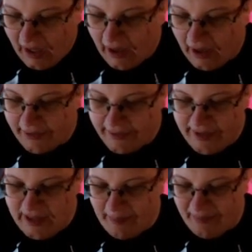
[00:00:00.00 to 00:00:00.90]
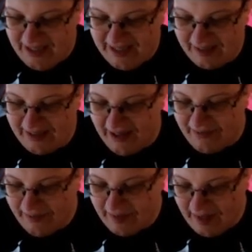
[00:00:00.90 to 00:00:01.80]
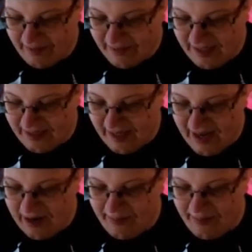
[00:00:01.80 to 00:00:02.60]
Other than that, basically everyone that was in line